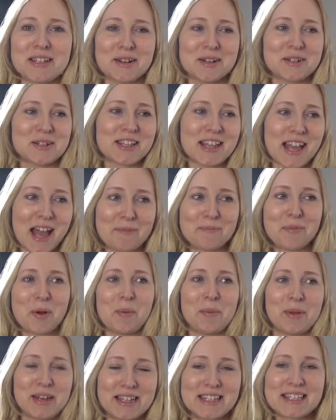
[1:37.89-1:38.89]
so I just kept
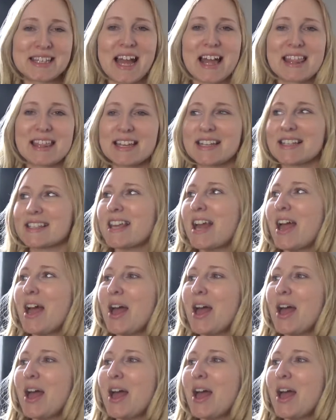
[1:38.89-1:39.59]
popping in to get things.